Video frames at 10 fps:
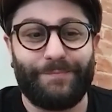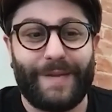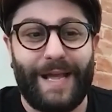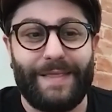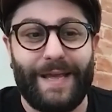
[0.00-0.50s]

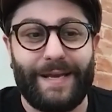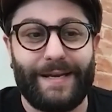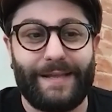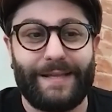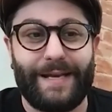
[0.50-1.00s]
And
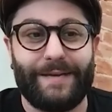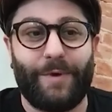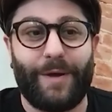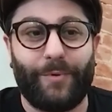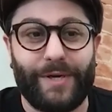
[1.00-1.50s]
then at the end of
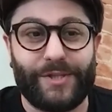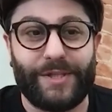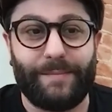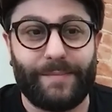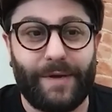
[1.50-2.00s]
my
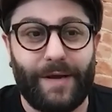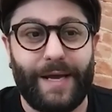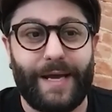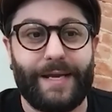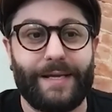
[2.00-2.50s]
apprenticeship,
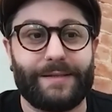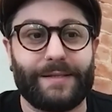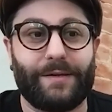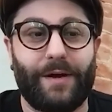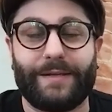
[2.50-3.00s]
I
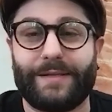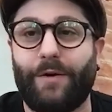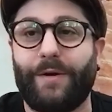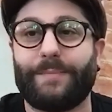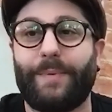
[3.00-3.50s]
decided to
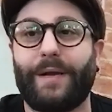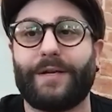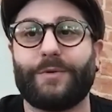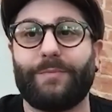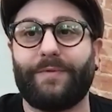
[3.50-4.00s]
go into
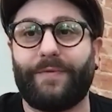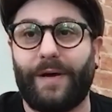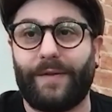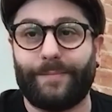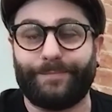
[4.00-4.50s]
partnership with my
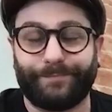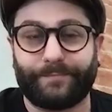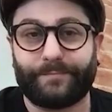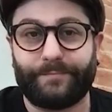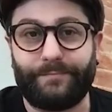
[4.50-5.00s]
father.
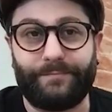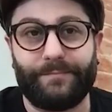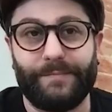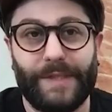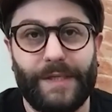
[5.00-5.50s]

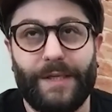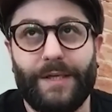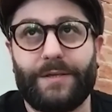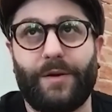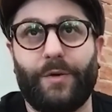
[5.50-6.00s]

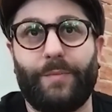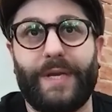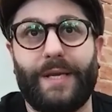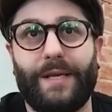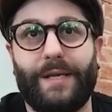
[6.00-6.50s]
So
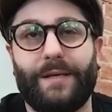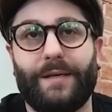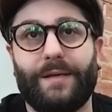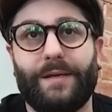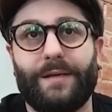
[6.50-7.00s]

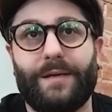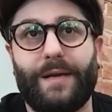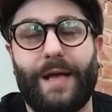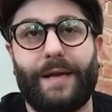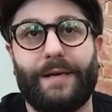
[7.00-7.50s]
we
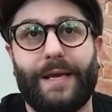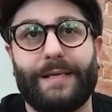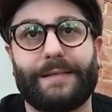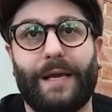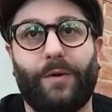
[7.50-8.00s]
had a
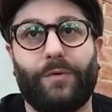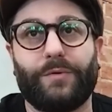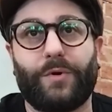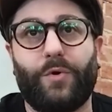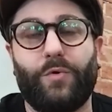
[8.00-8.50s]

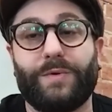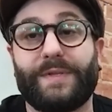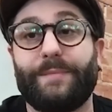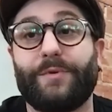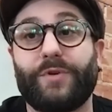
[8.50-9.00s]
salon called
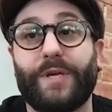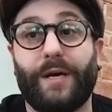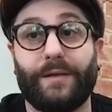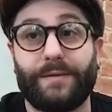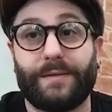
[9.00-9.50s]
Symmetry
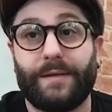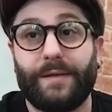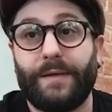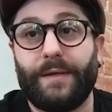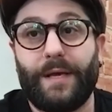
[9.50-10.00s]

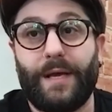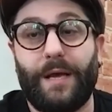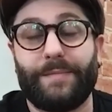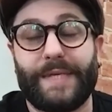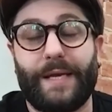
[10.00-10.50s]
Cutters
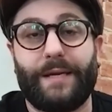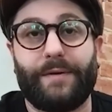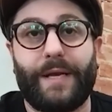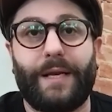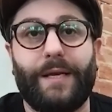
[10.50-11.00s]
down here
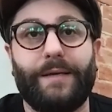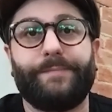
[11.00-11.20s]
in Adelaide,